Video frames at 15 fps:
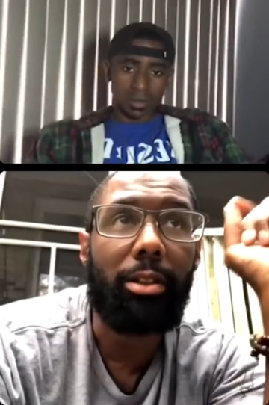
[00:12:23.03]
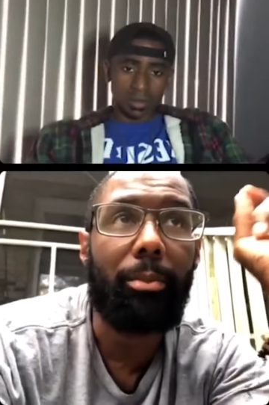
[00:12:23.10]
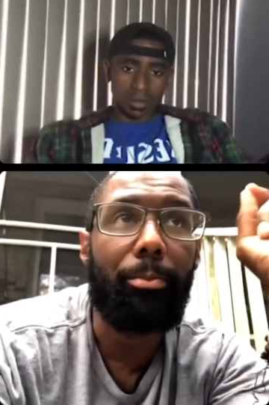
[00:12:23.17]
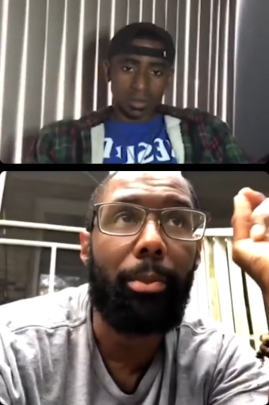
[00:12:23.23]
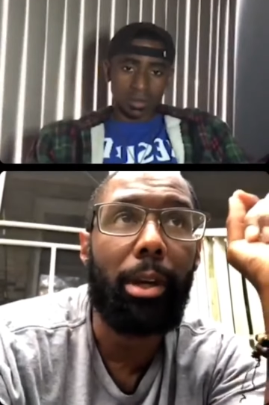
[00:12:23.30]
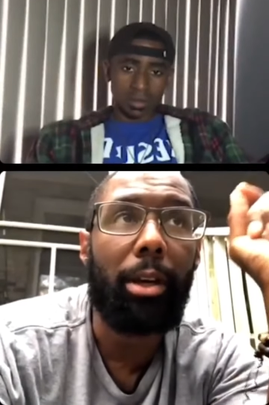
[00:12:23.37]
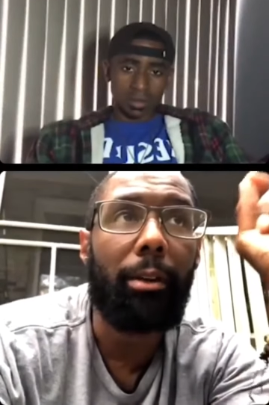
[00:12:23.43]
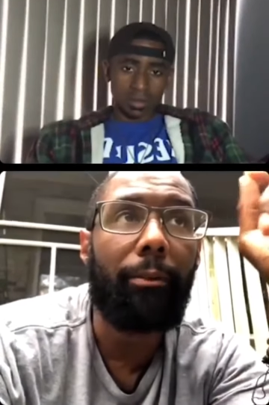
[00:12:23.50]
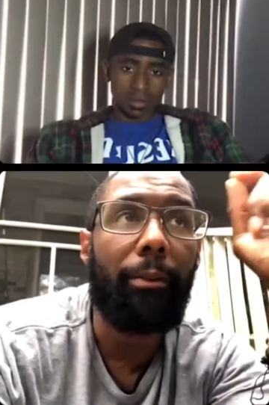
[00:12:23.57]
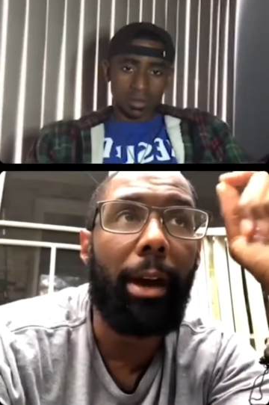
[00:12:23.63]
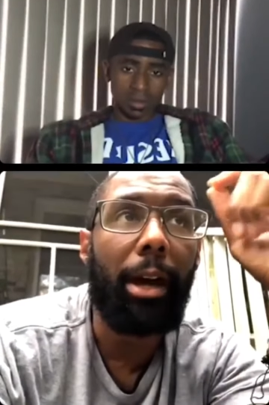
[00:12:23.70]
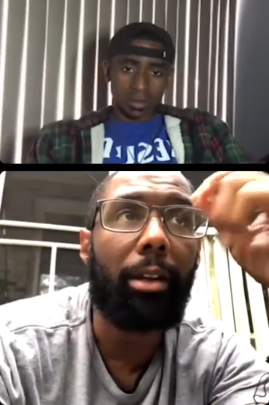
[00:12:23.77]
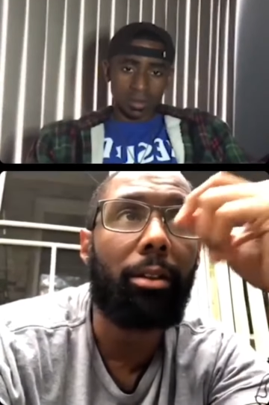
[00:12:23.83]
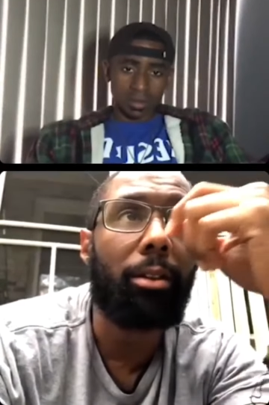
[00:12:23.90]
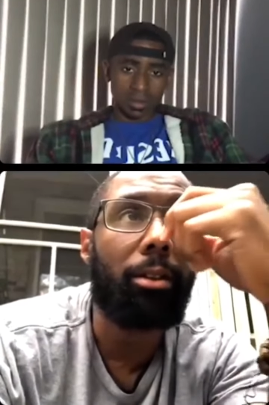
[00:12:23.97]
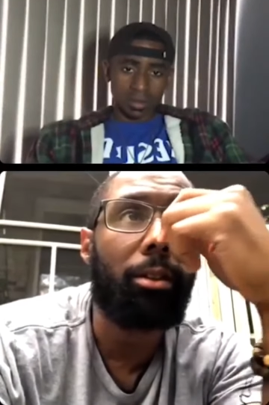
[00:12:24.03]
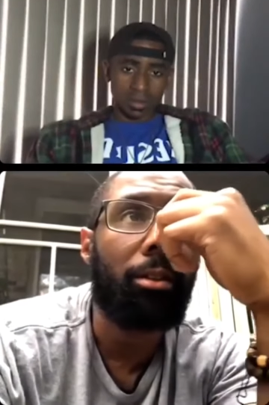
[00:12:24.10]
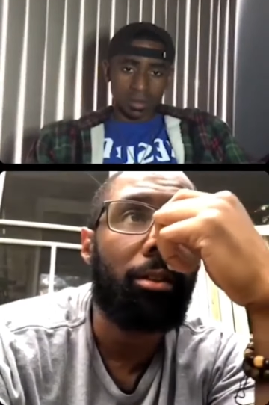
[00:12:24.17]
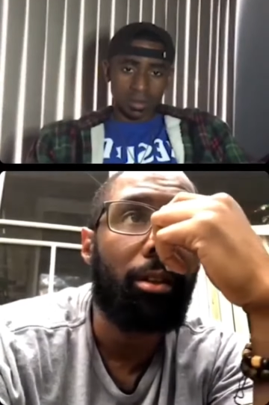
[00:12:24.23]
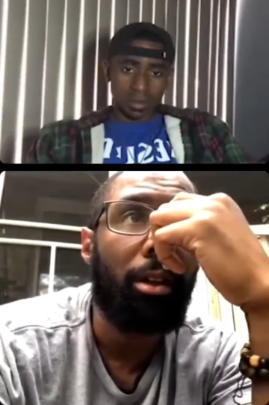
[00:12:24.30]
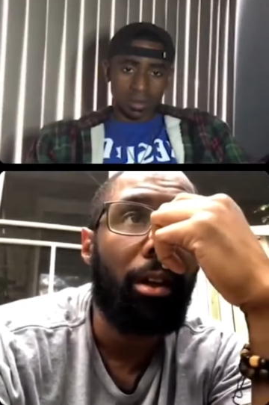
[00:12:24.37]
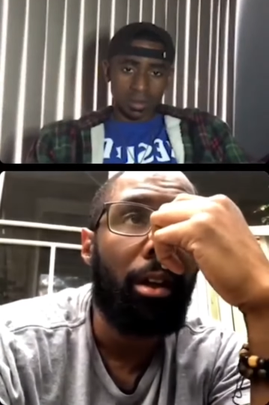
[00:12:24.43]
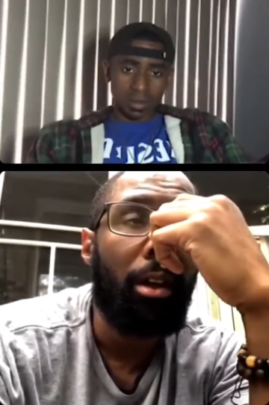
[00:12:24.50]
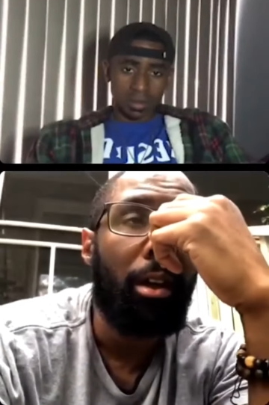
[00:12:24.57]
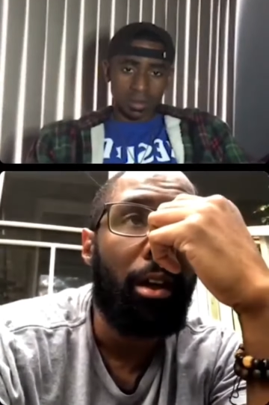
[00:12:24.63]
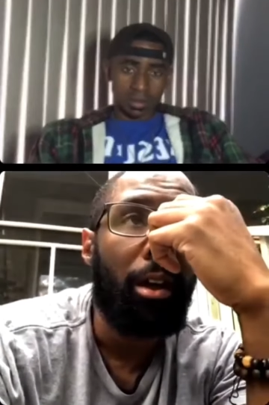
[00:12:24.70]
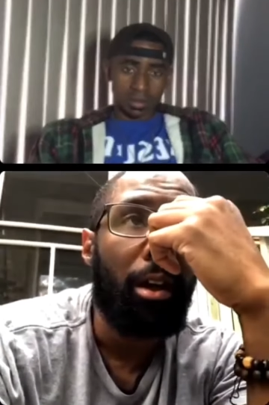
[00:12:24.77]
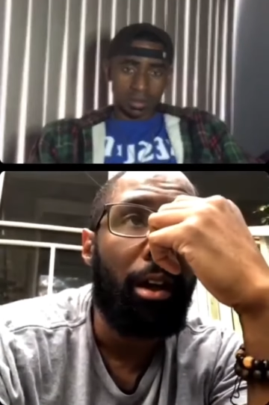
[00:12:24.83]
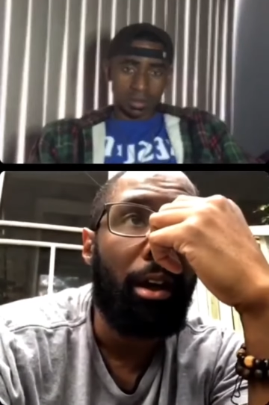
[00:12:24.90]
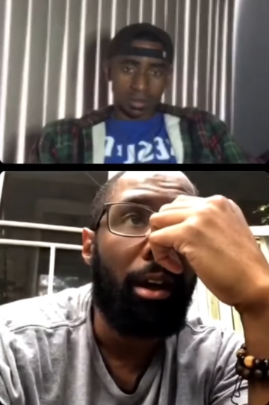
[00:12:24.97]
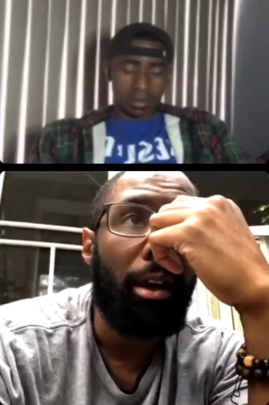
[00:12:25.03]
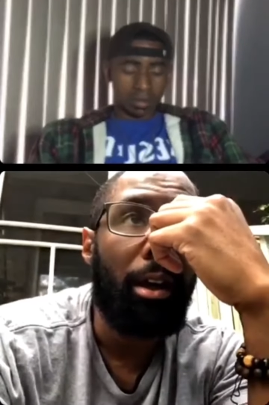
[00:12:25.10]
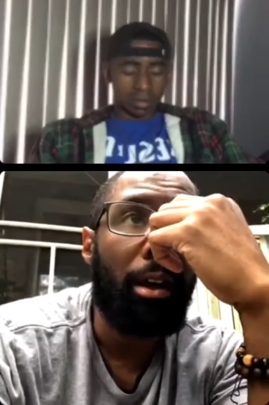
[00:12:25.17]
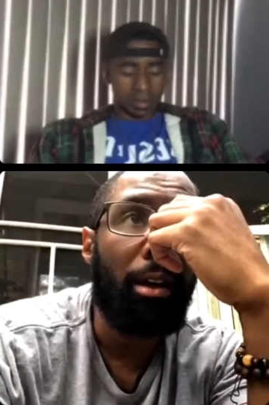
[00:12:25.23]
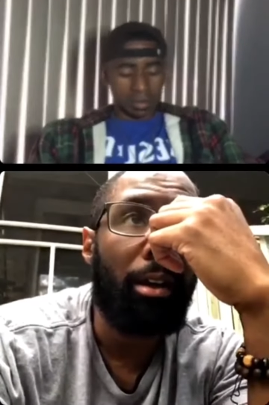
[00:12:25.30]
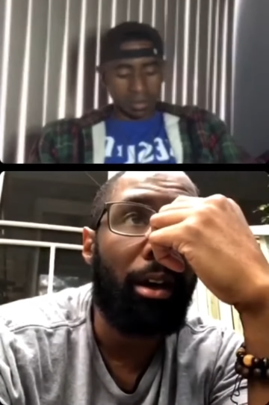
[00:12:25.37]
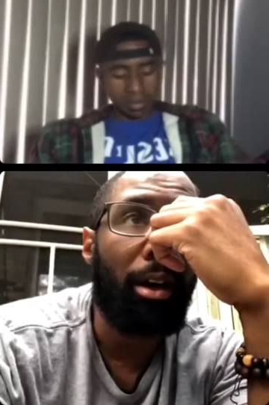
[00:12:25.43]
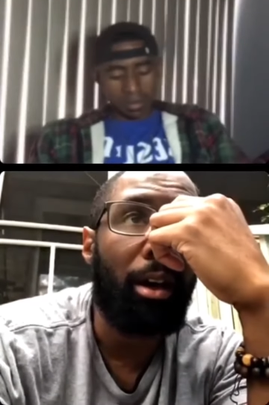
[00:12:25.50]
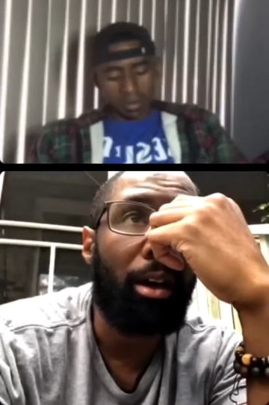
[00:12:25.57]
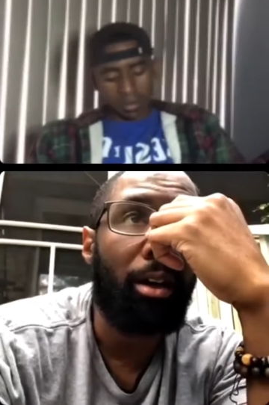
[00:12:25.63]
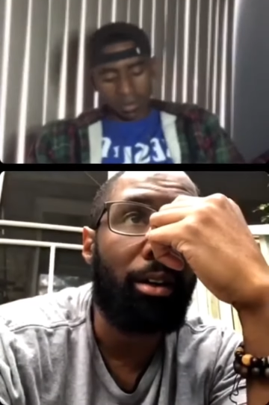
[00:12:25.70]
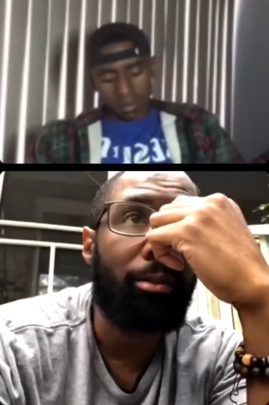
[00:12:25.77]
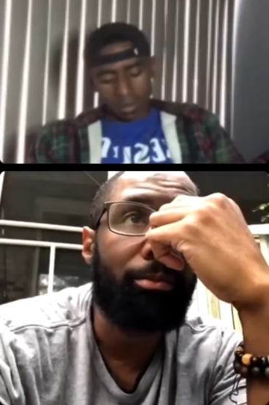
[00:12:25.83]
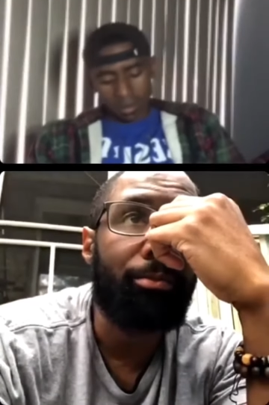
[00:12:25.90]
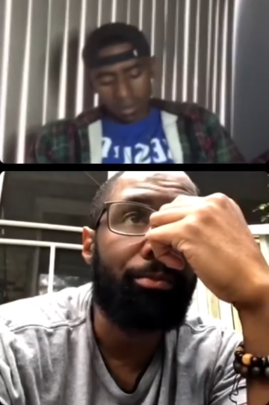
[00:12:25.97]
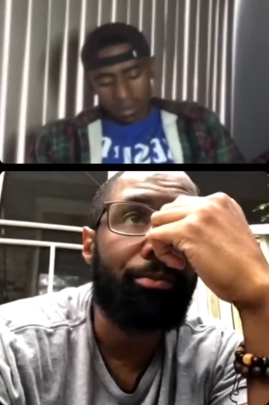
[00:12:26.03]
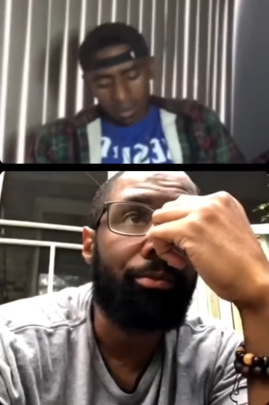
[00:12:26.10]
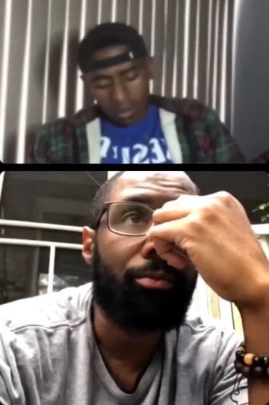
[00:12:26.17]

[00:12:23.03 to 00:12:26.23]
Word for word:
Speaker 1: a big factor in um